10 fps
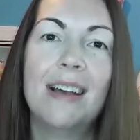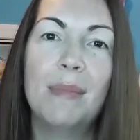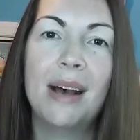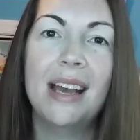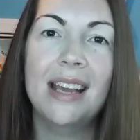
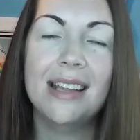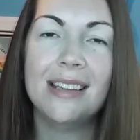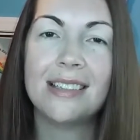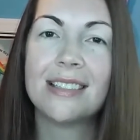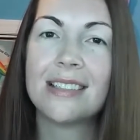but
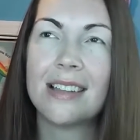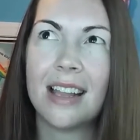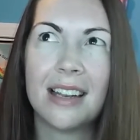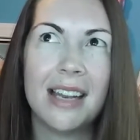it's like